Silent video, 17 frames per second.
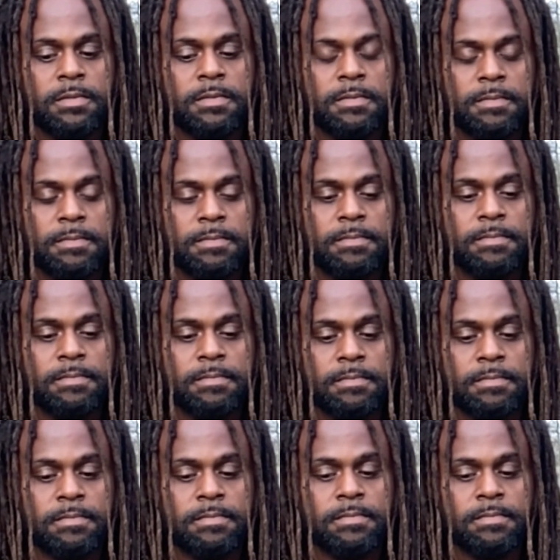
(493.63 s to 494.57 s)

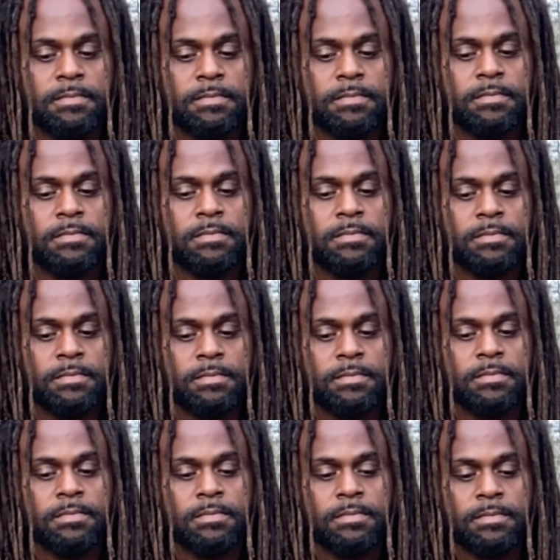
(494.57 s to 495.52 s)

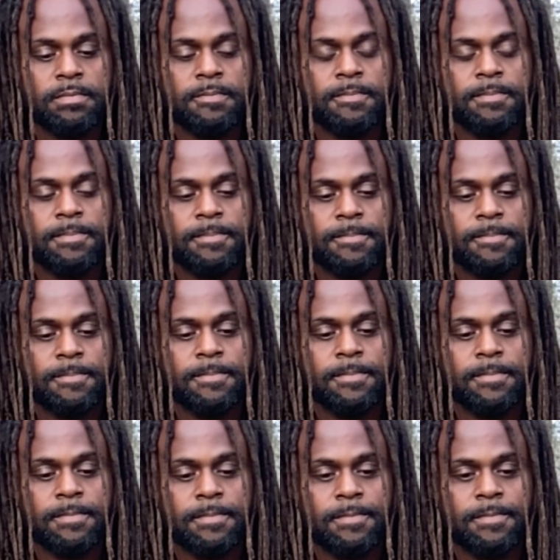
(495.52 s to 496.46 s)

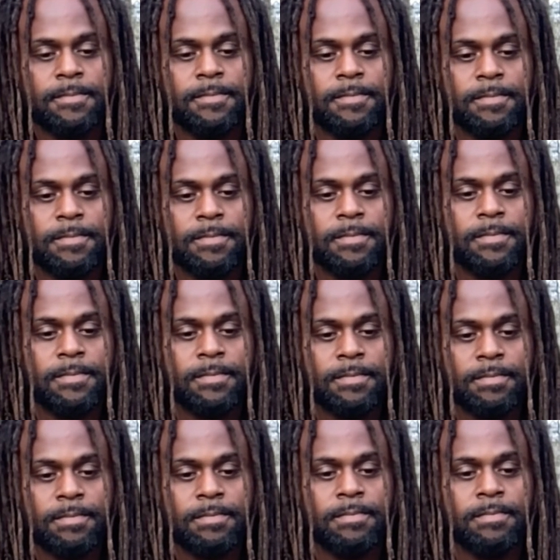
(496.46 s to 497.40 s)

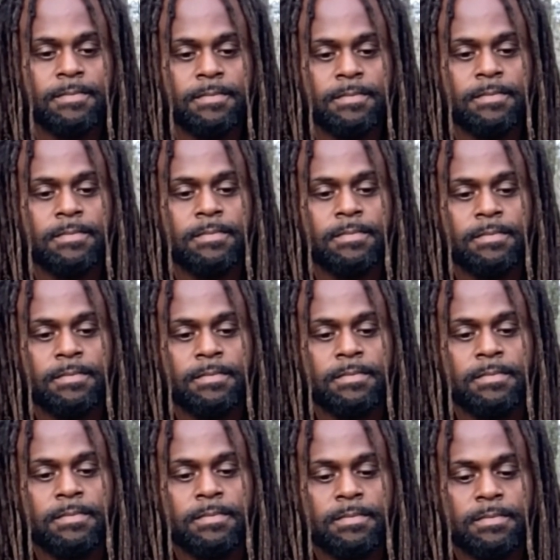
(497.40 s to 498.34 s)

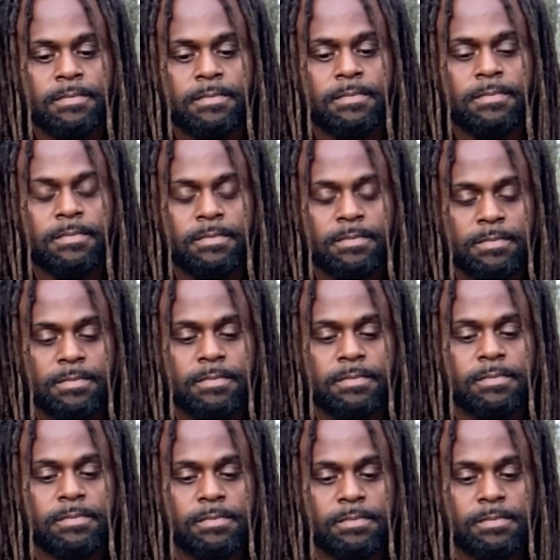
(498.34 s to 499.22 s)
(not speaking)